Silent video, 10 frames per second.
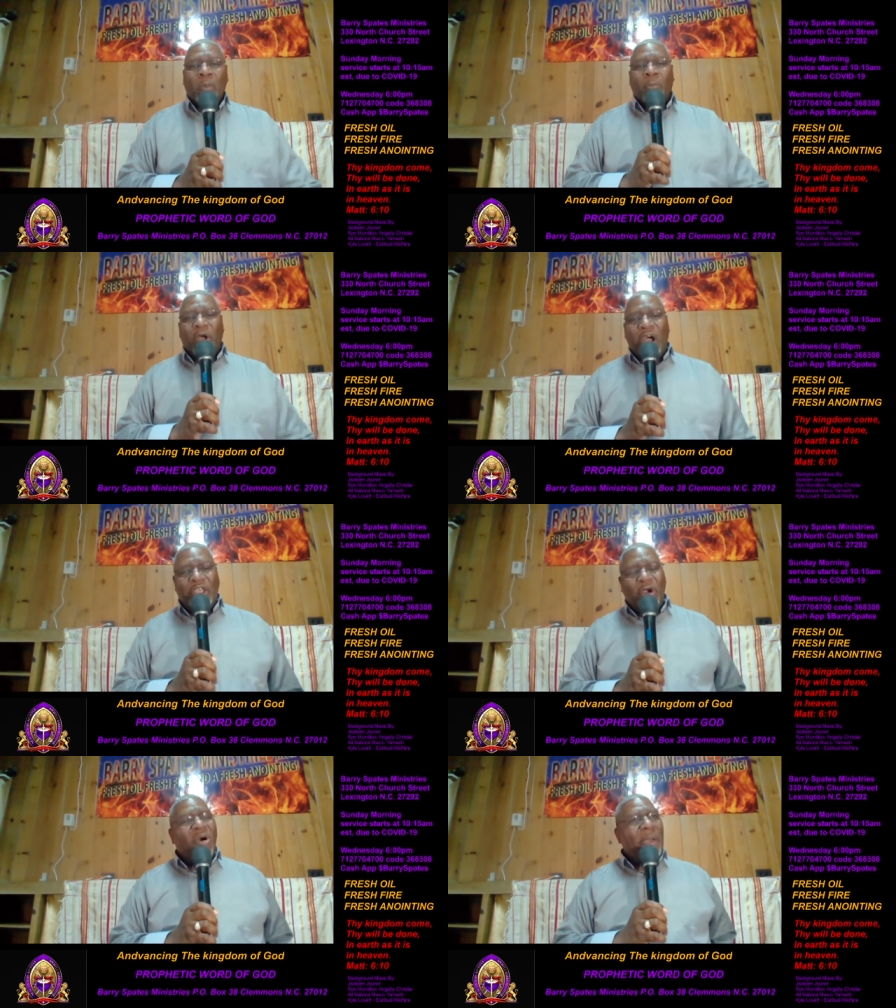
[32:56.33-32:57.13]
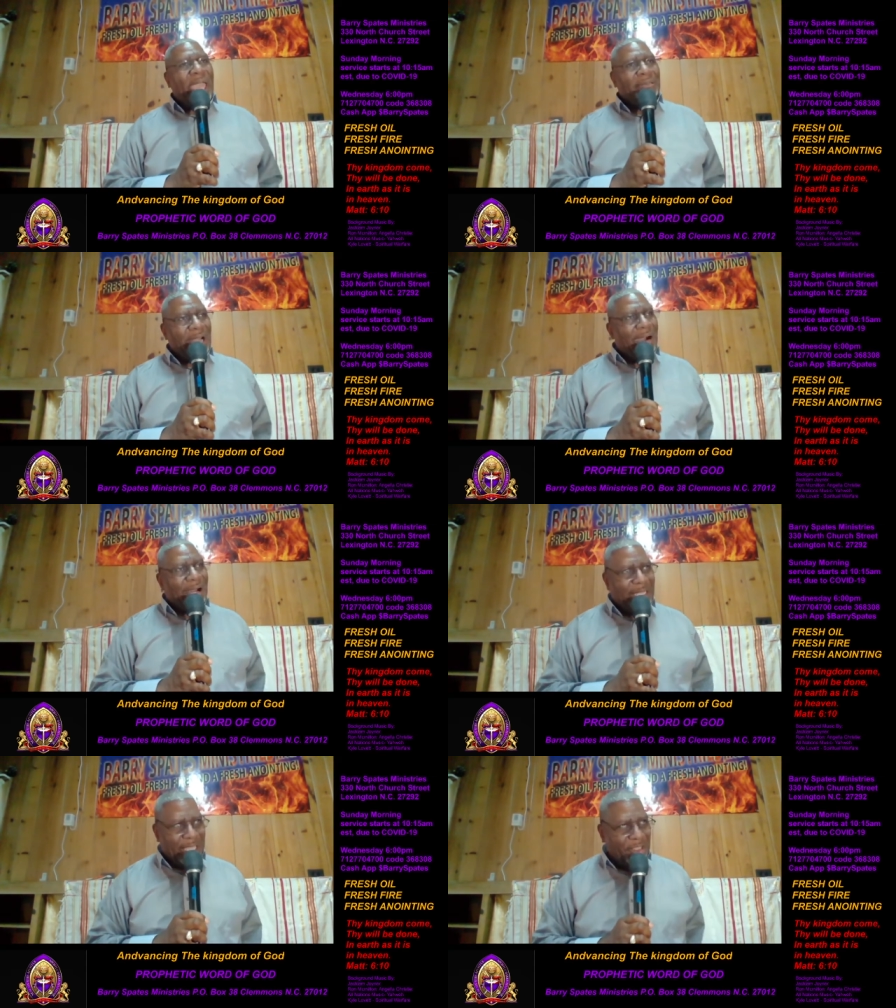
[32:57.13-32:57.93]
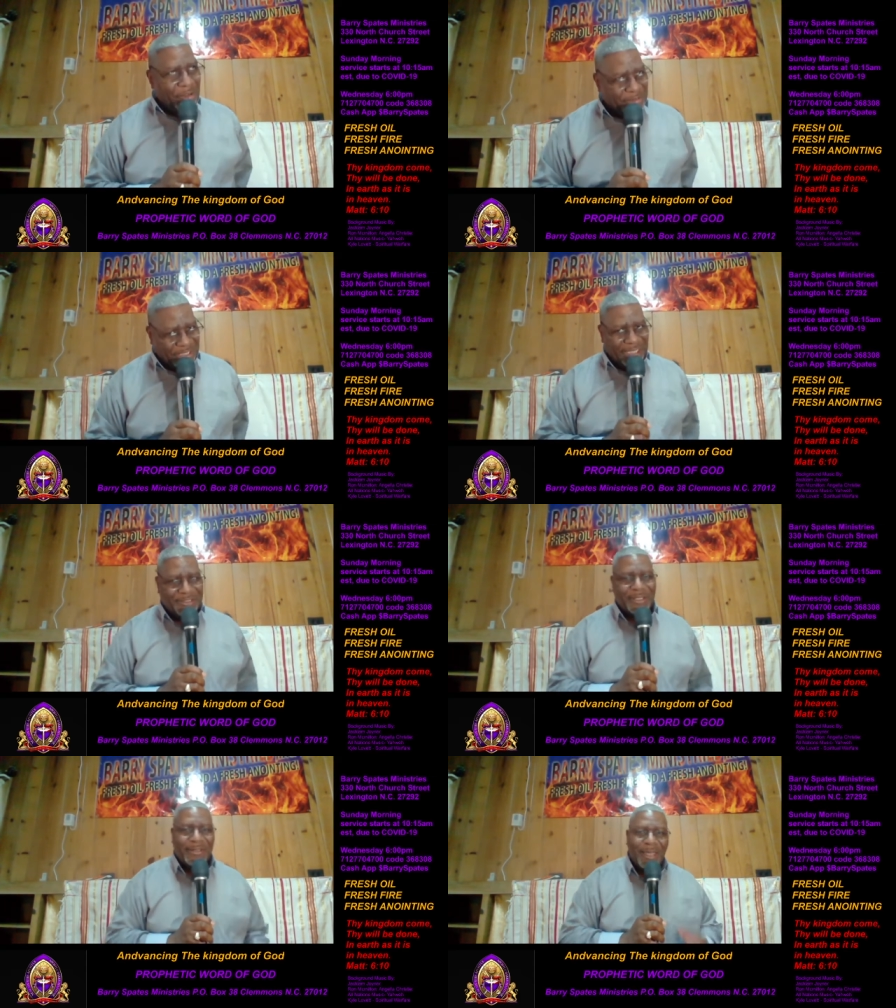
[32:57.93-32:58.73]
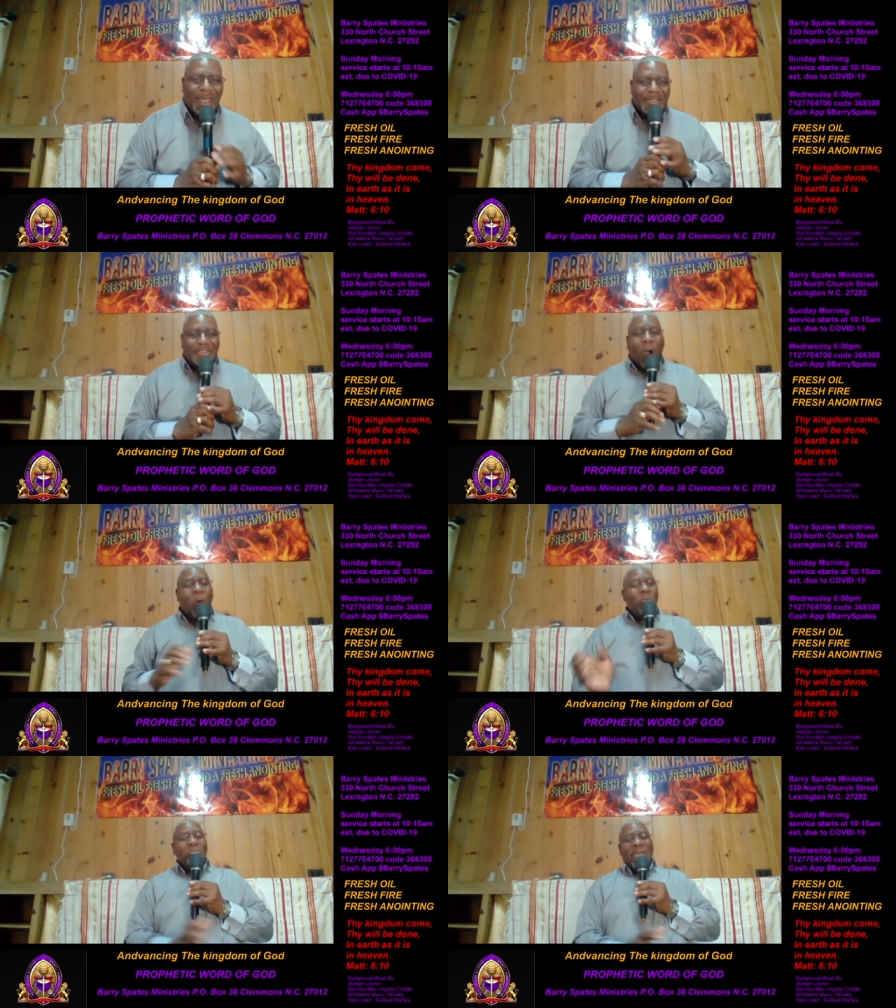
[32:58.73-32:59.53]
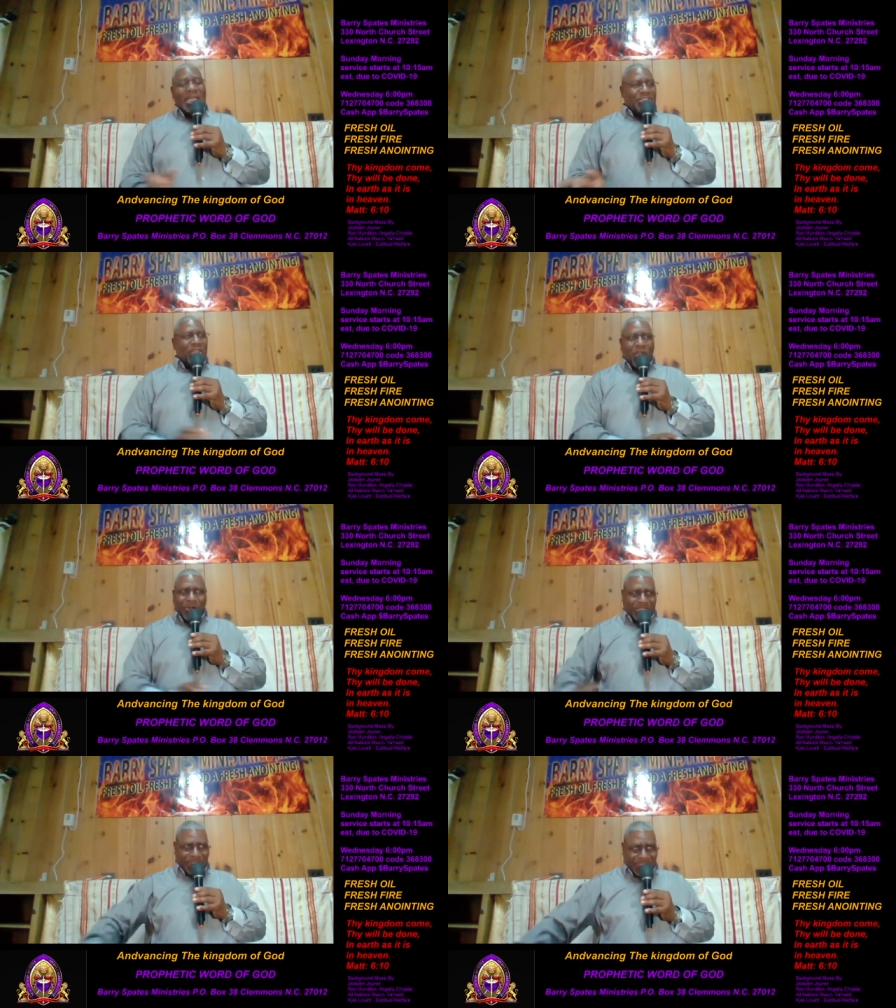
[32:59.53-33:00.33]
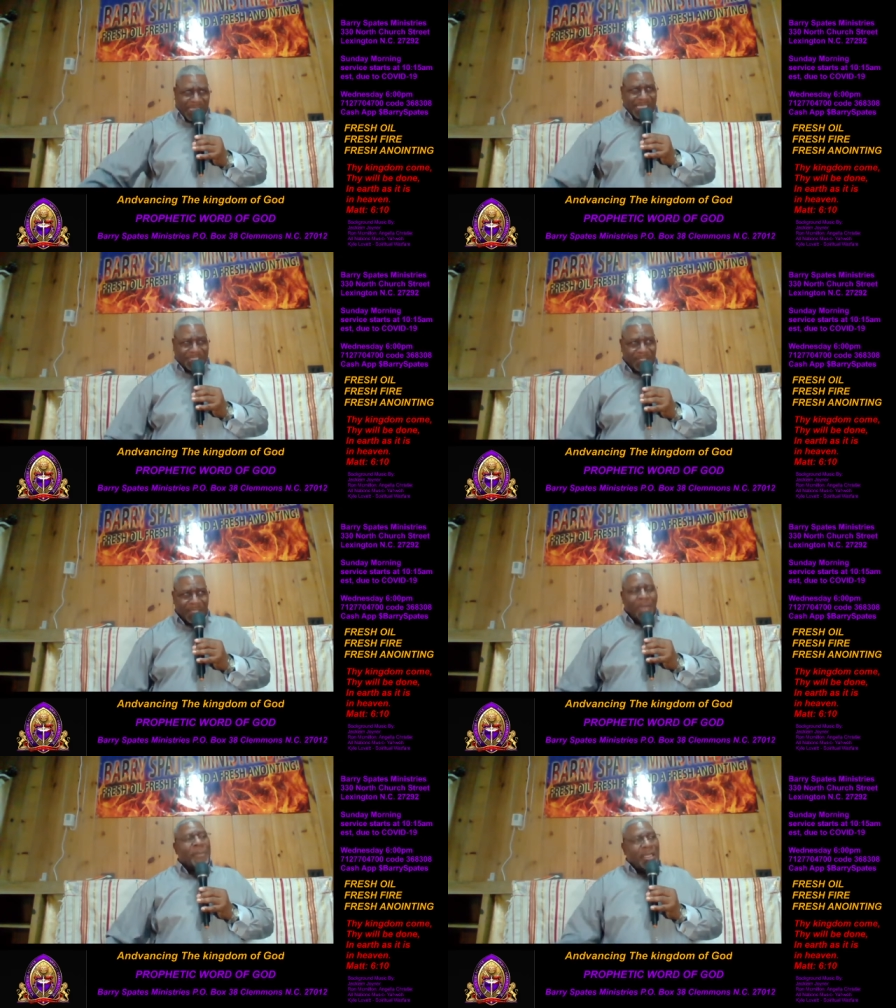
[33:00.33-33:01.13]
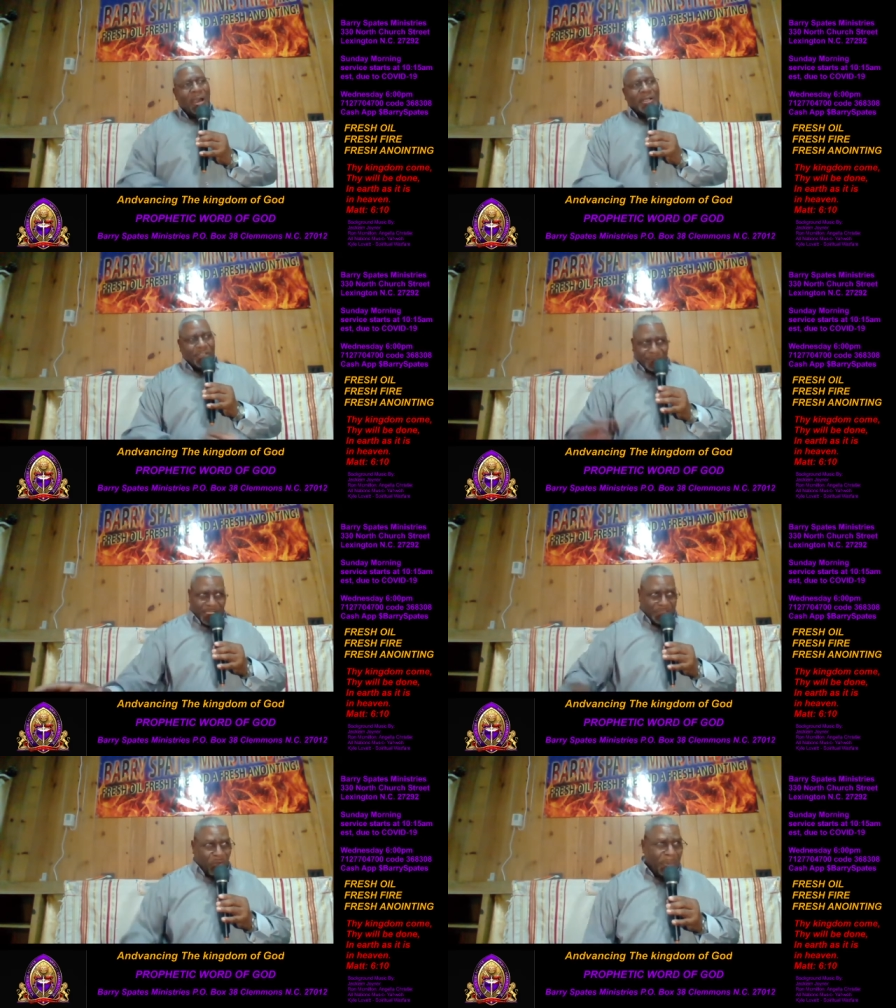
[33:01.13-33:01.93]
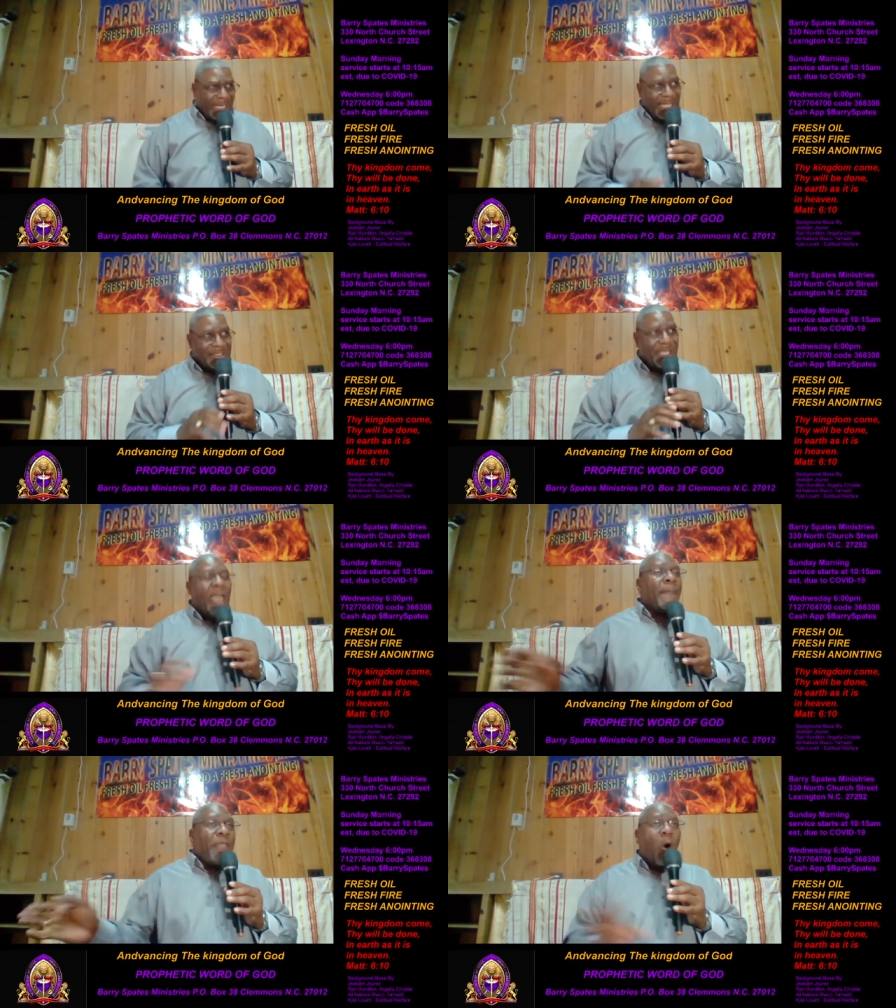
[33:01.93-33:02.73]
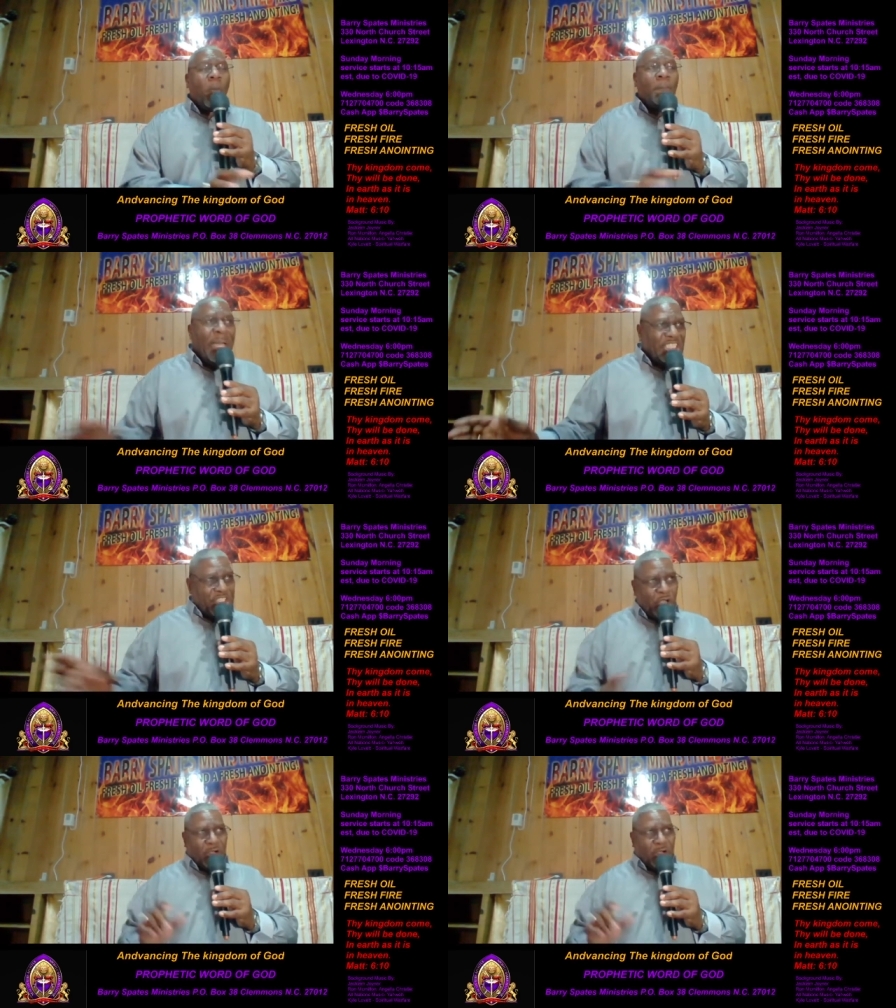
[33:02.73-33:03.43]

But are you obeying God in your season? Don't miss your season because of disobedience. Don't miss your